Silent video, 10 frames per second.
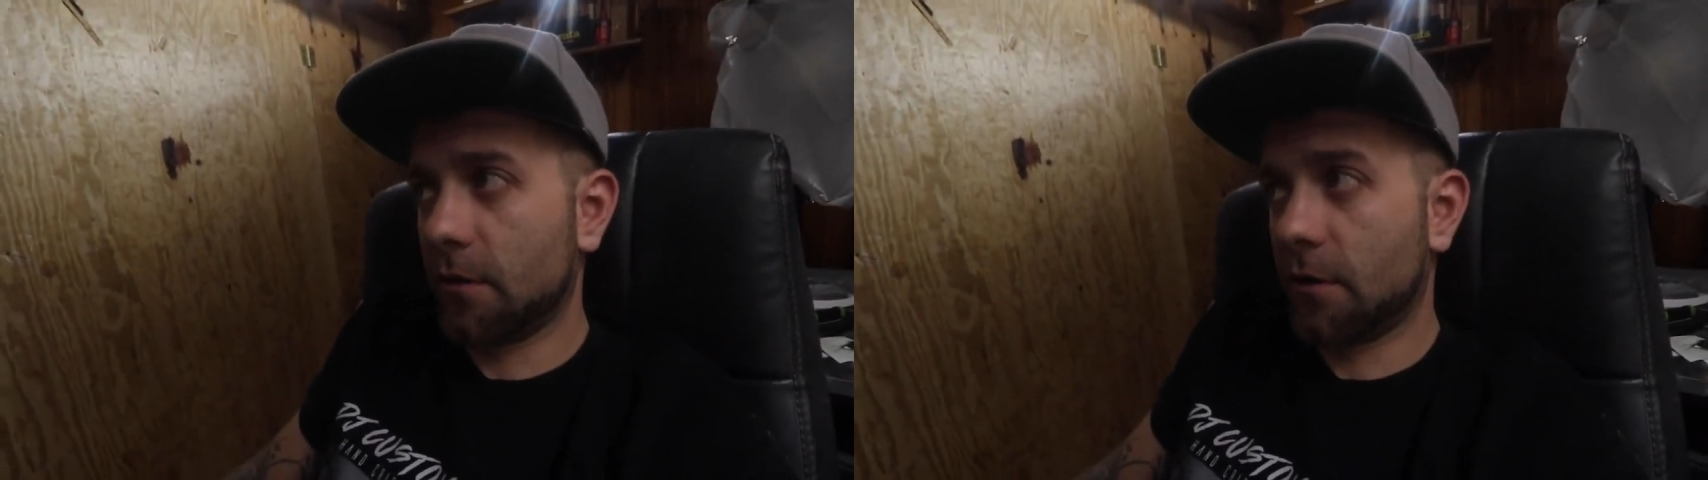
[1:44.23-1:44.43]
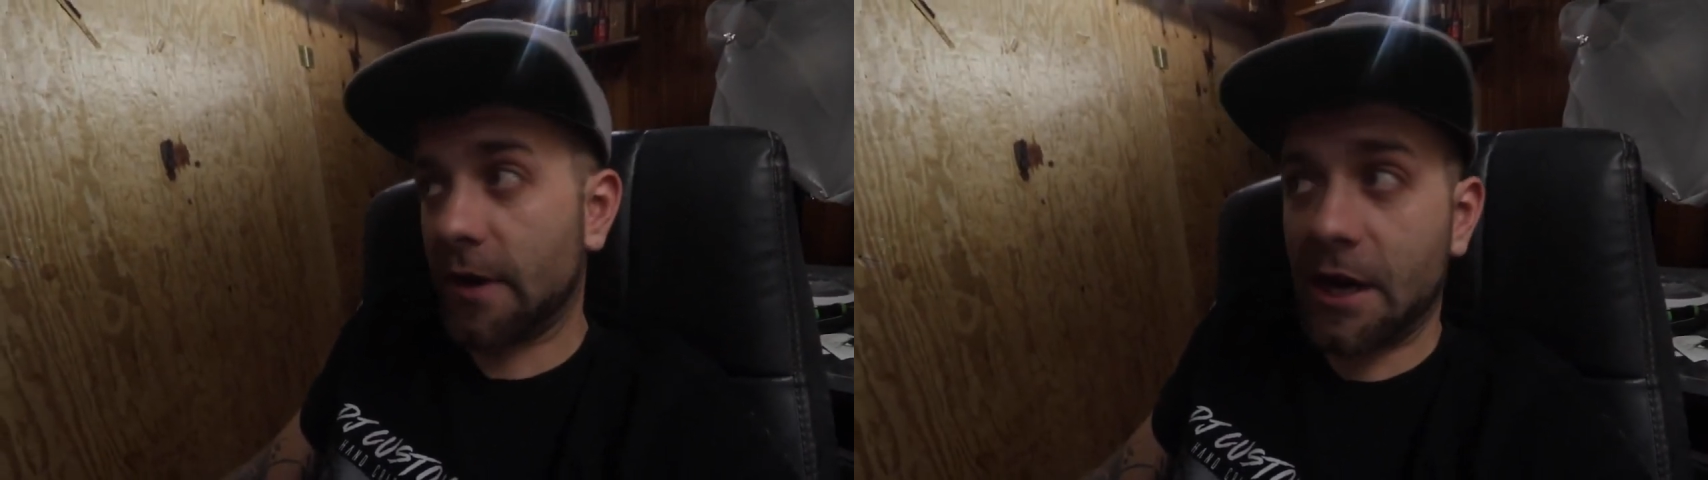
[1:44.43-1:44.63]

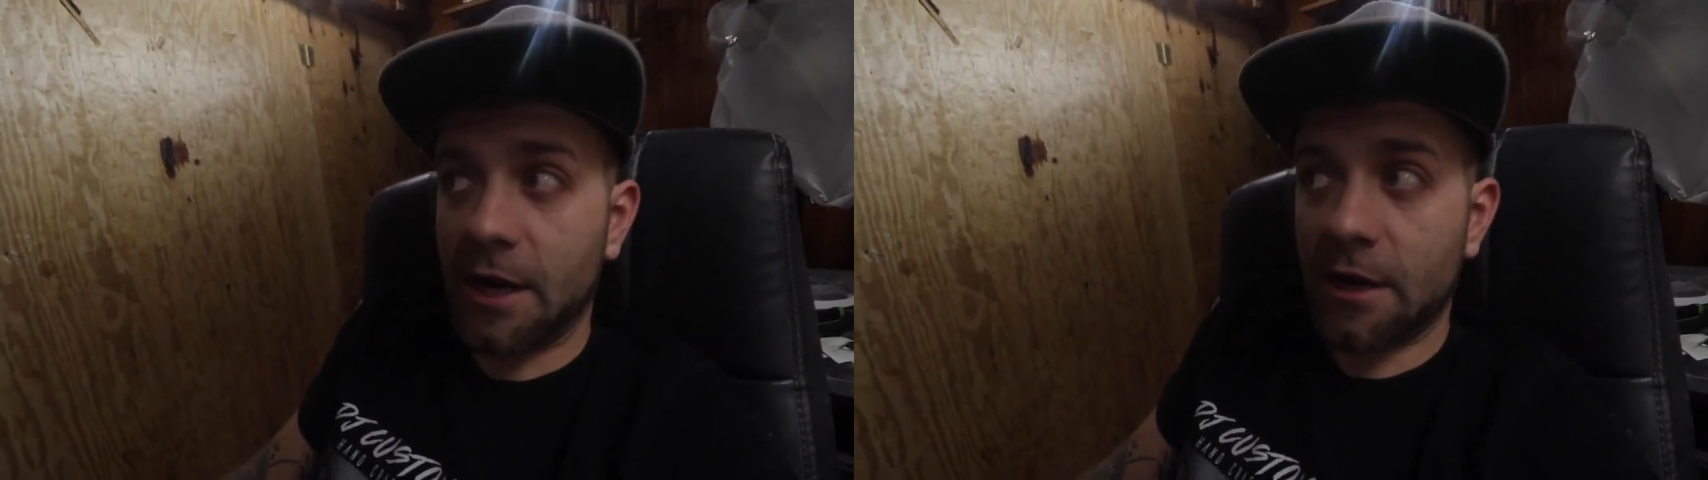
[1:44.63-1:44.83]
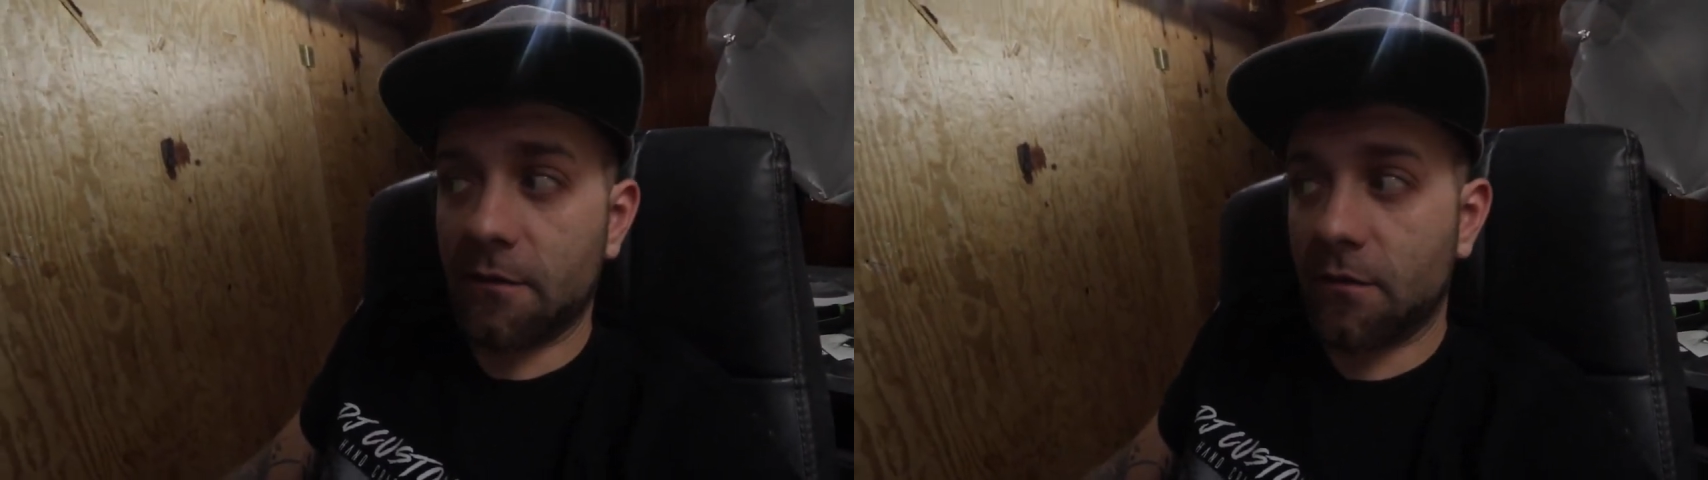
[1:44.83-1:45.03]

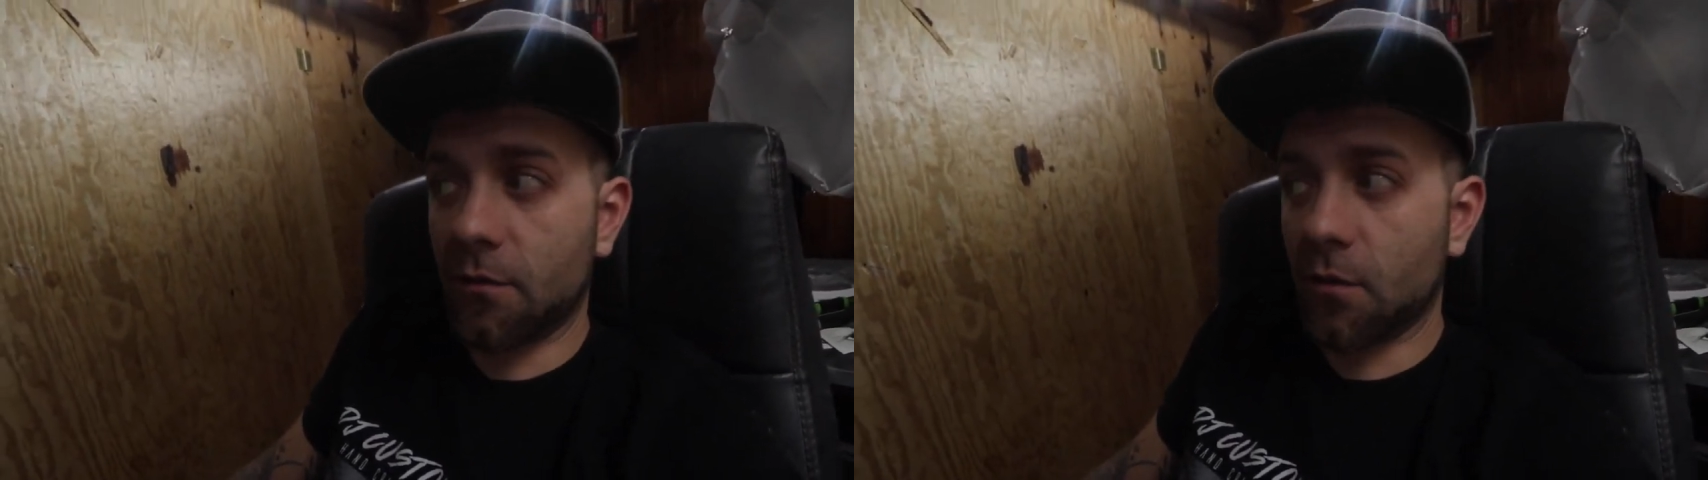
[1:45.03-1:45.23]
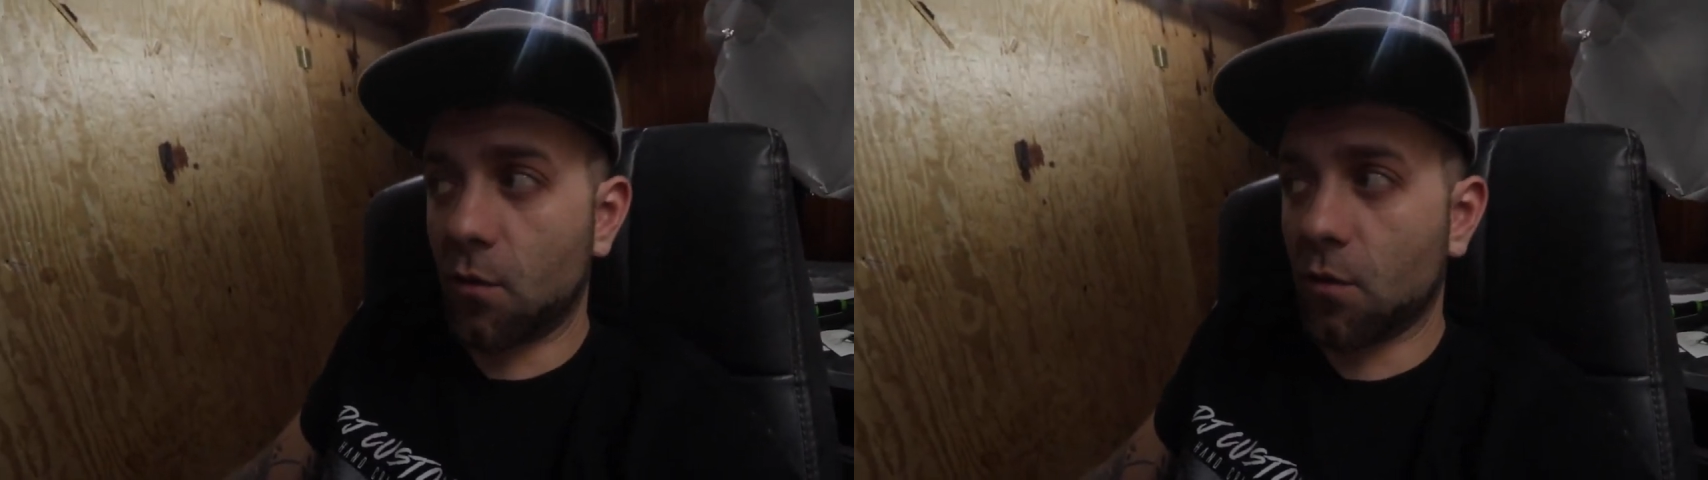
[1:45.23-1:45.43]
green and
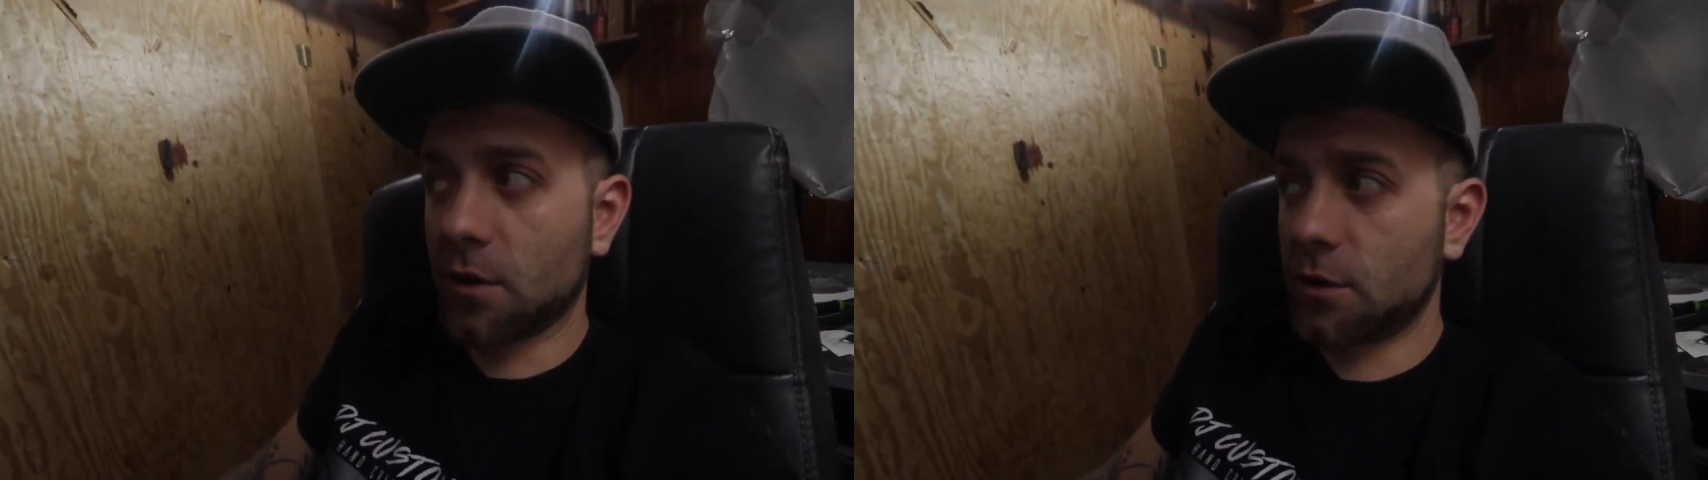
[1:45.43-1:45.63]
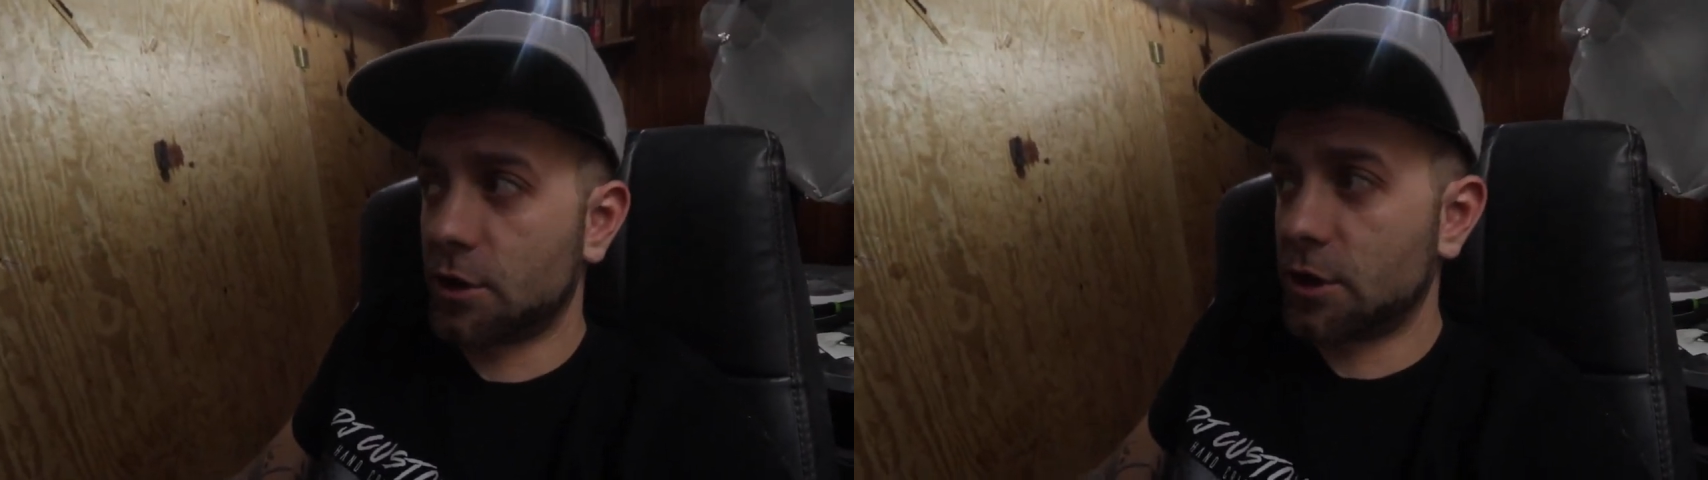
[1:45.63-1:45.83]
4
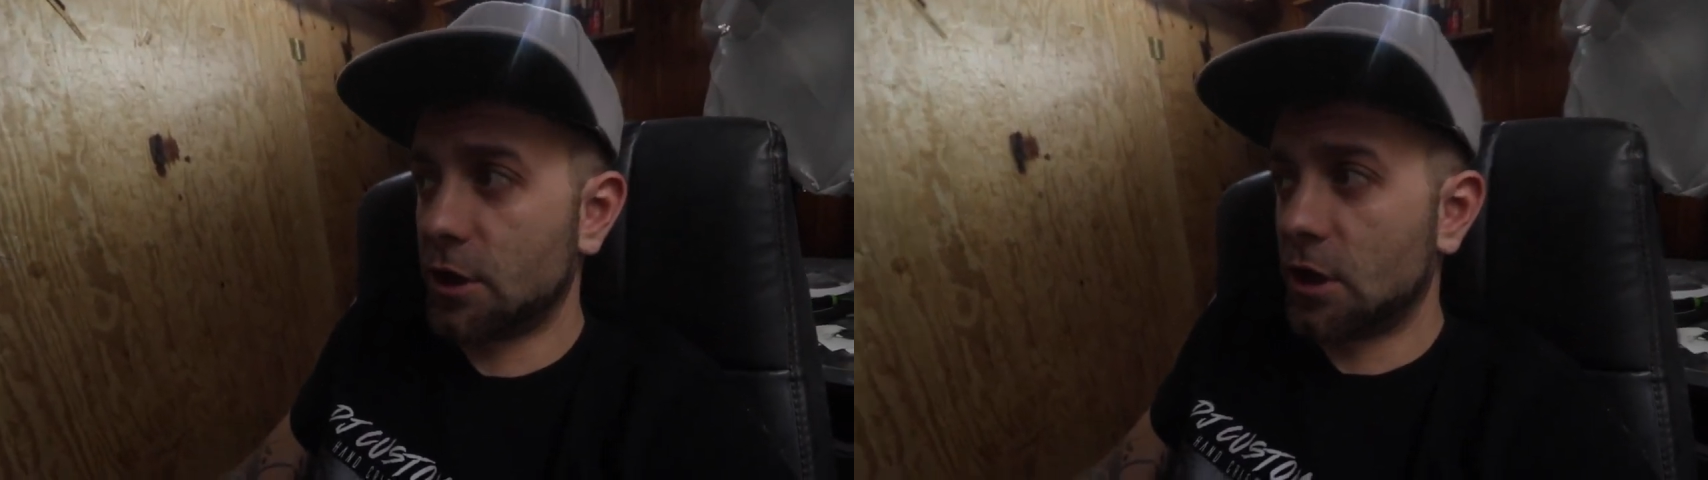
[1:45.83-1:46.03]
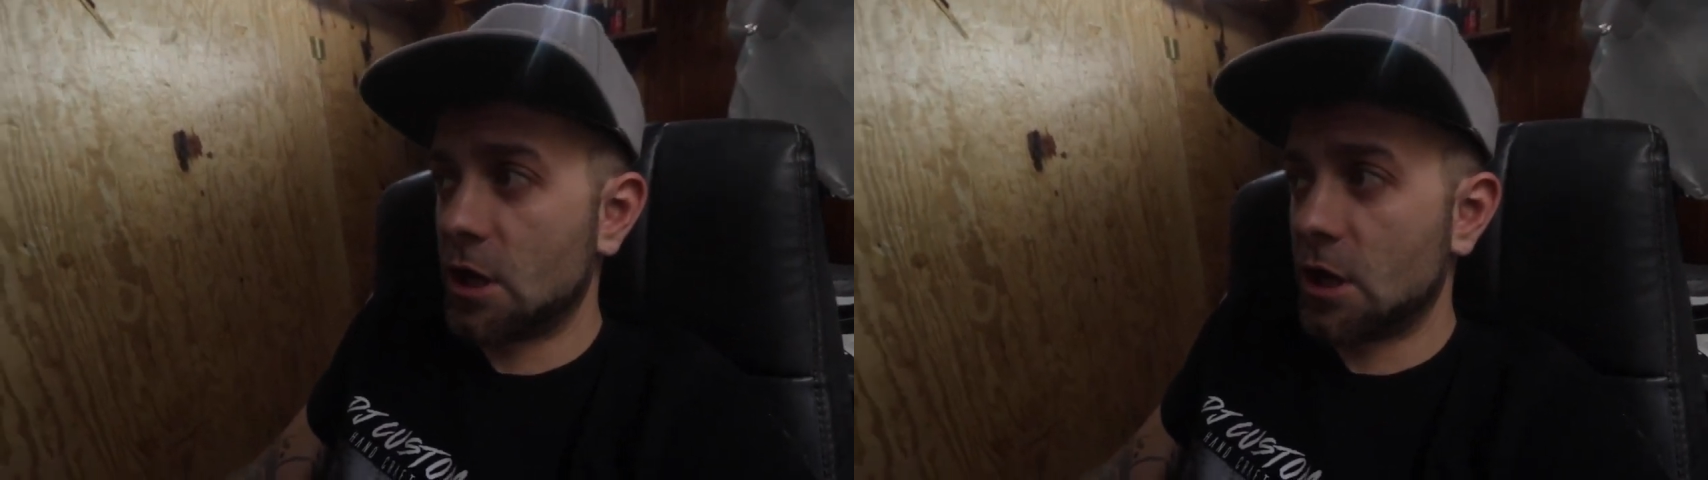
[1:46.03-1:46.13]
orange.